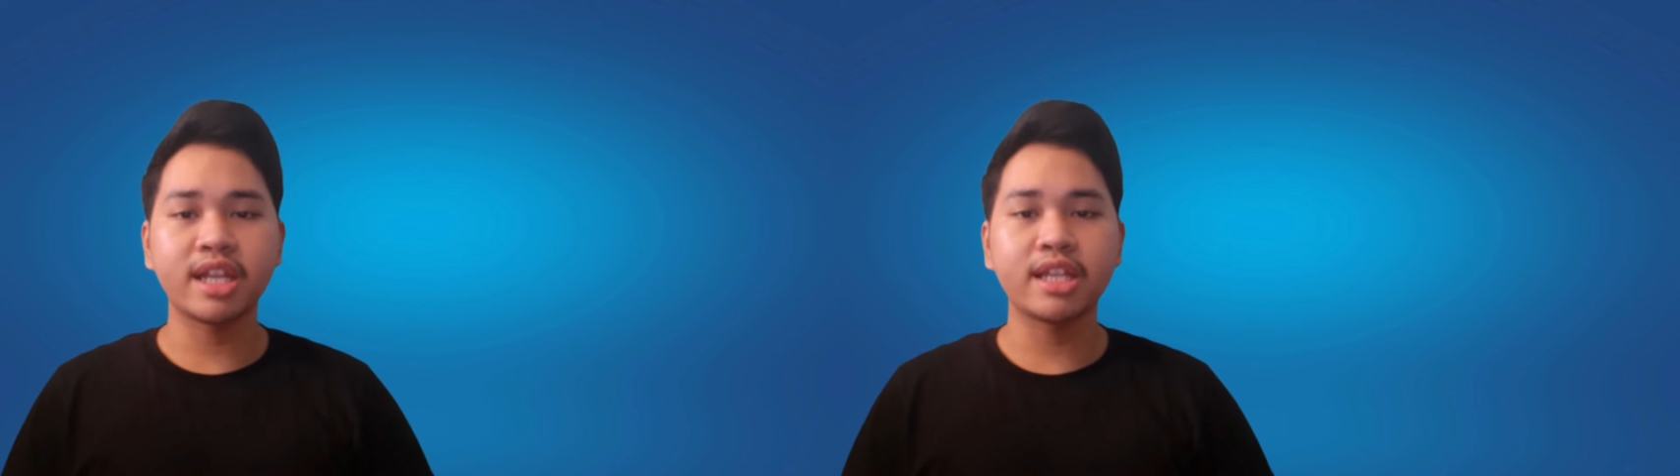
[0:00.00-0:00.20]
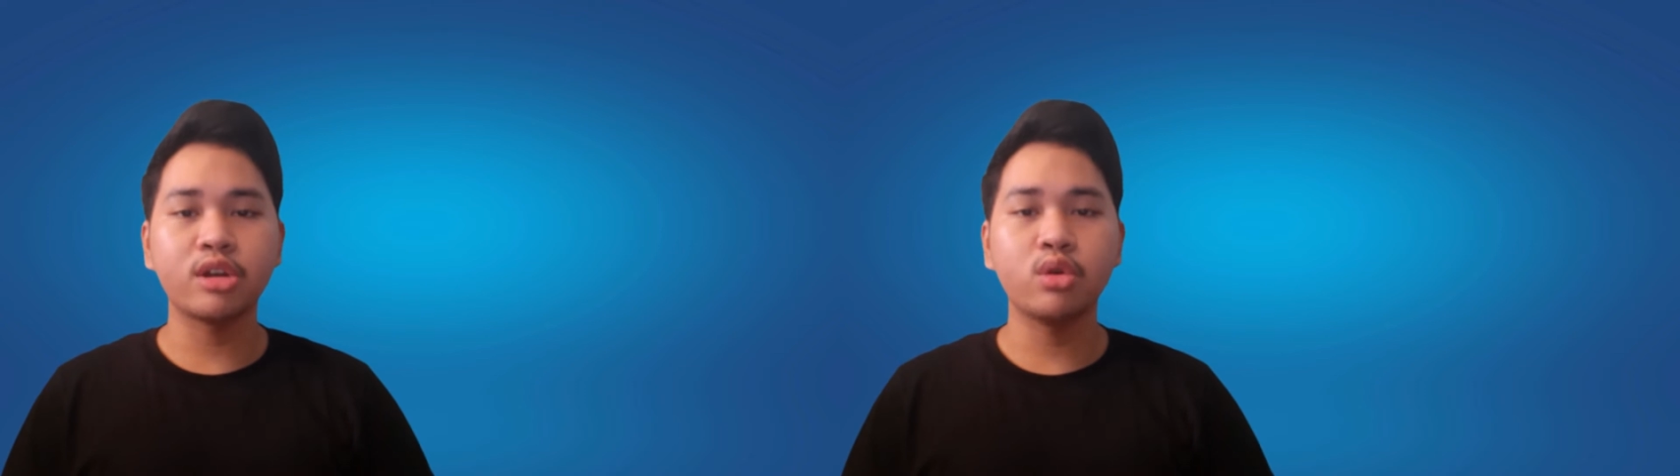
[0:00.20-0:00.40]

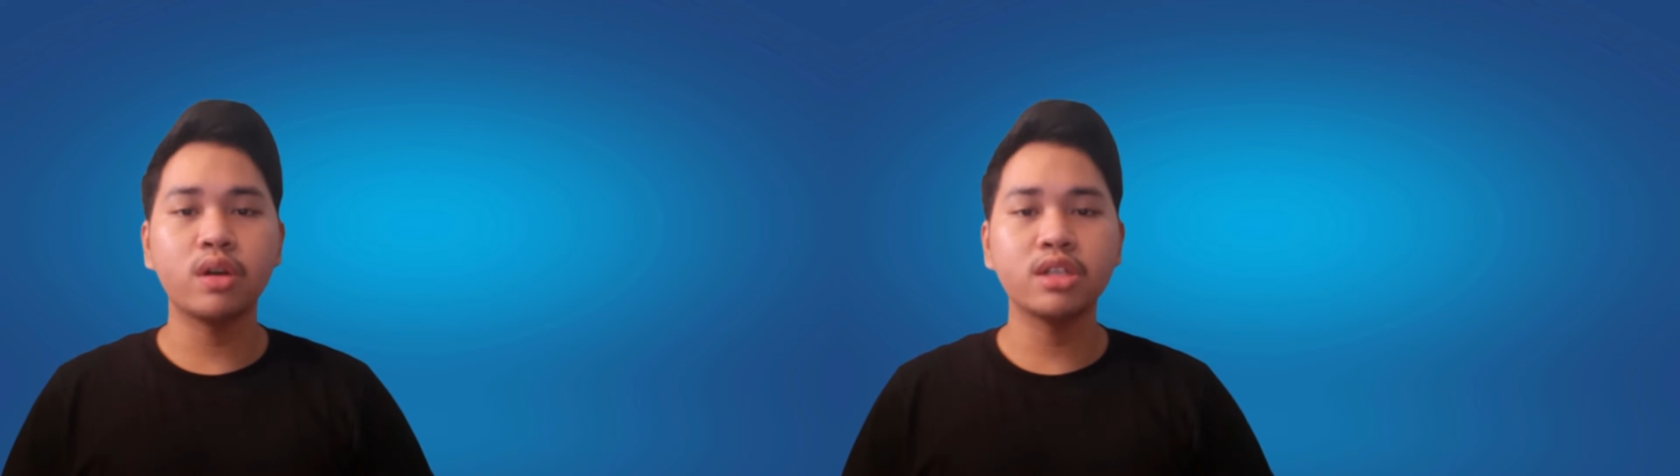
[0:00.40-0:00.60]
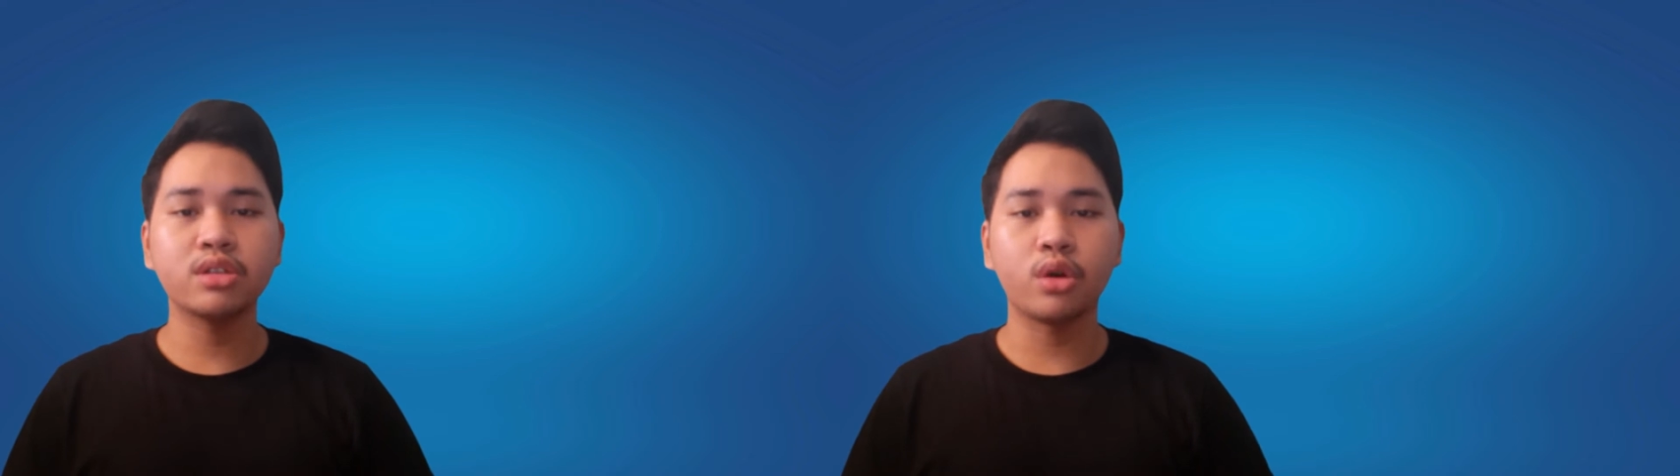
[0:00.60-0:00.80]
at a
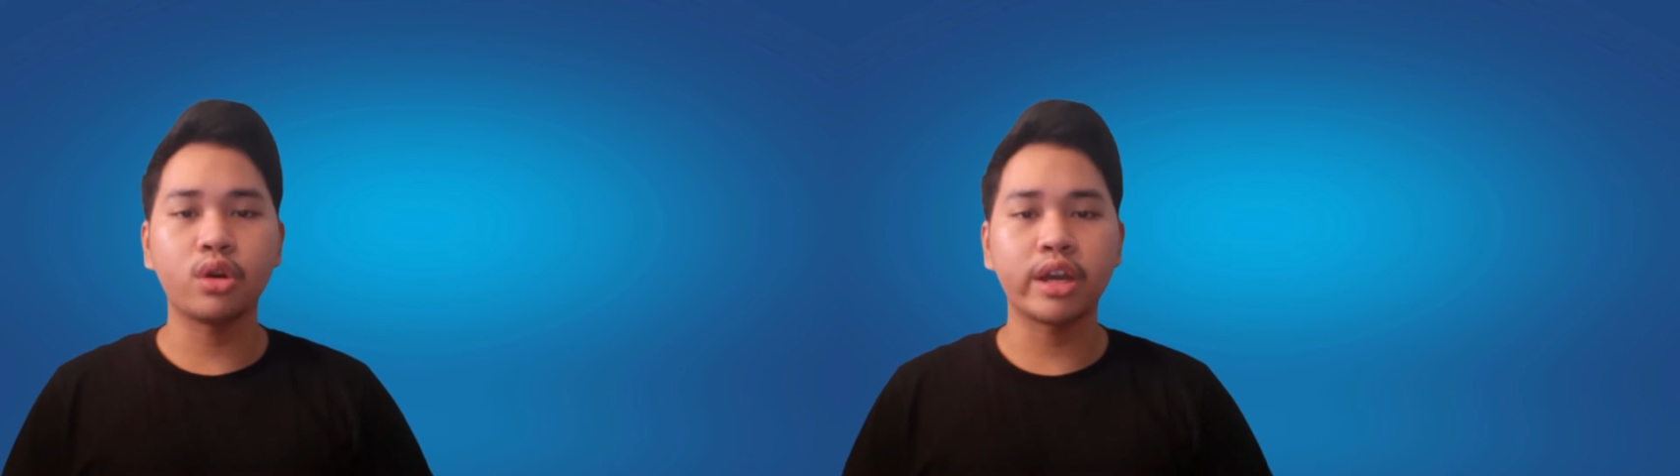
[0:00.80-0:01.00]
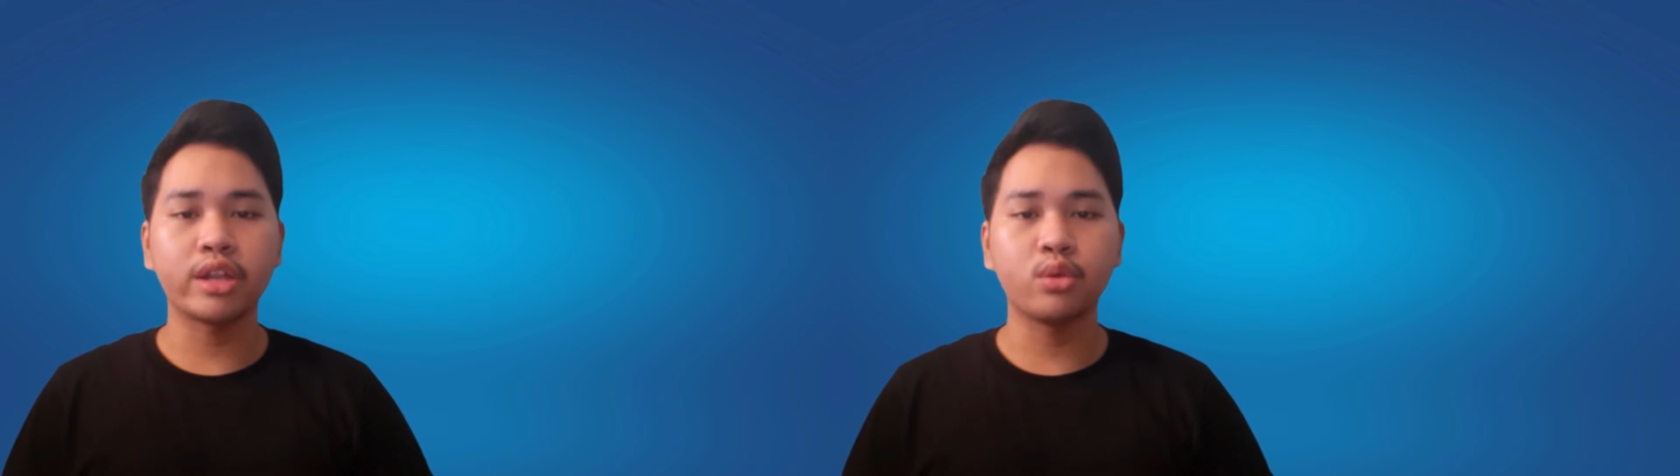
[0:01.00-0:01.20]
local
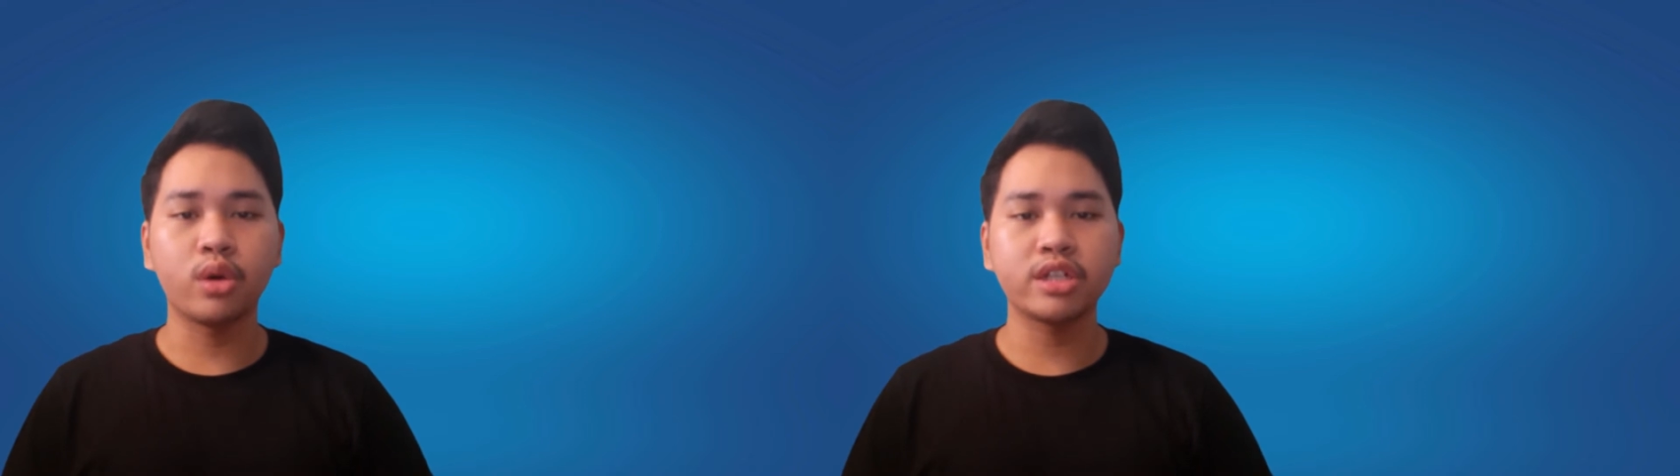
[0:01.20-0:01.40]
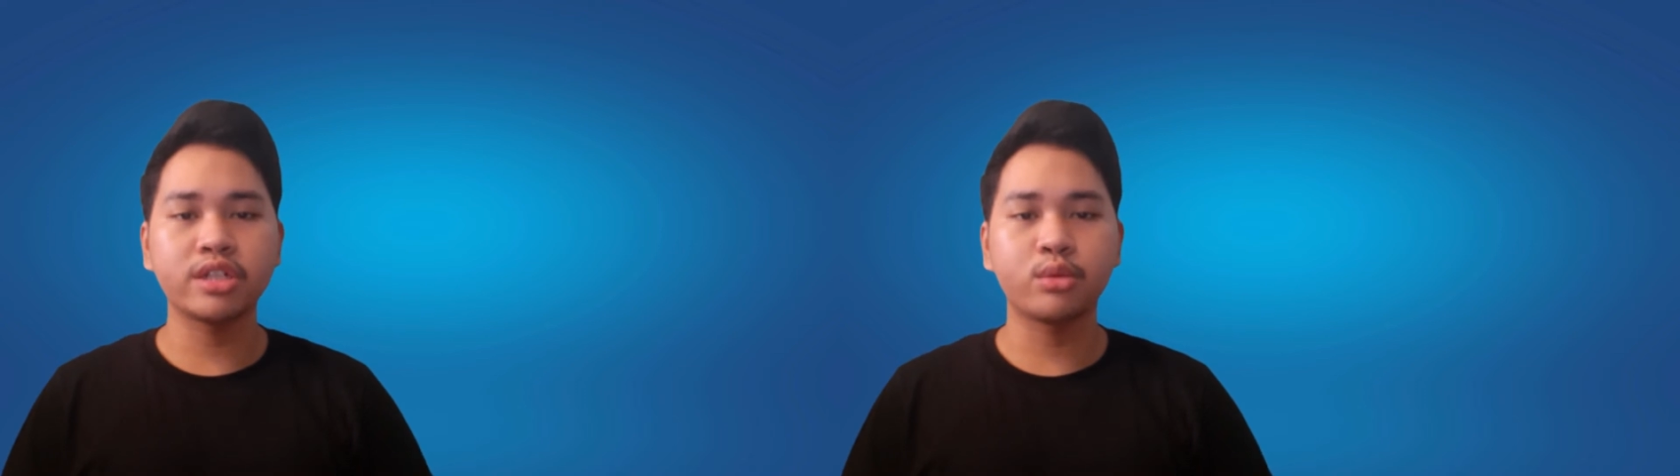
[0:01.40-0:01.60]
store and
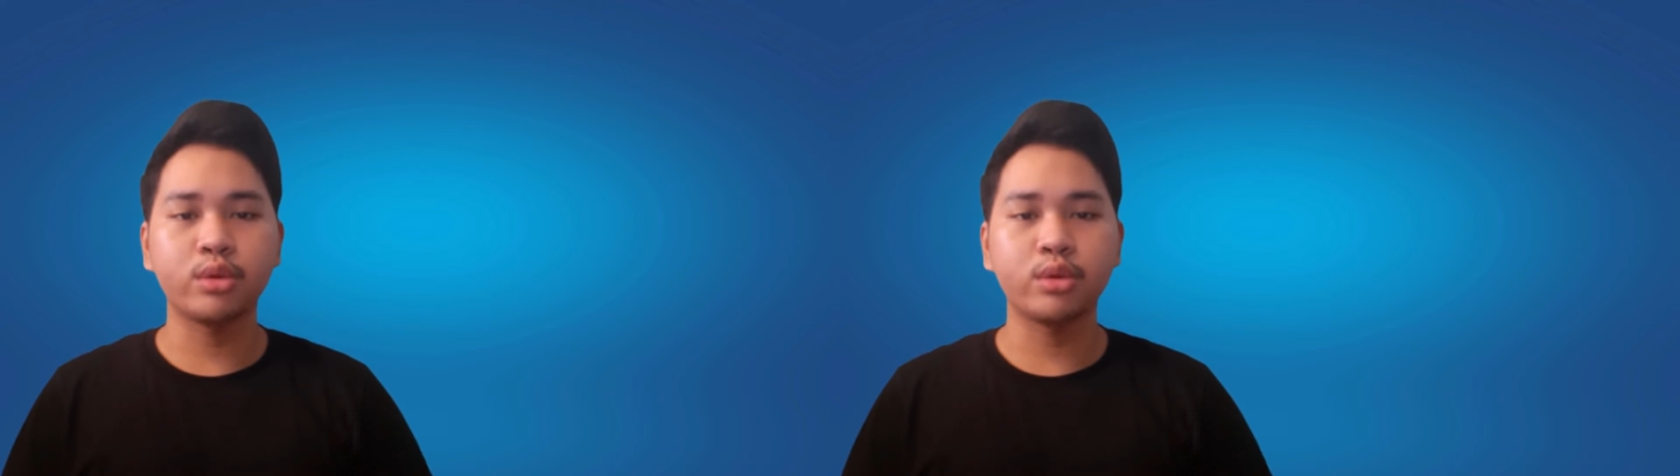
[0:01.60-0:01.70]
washed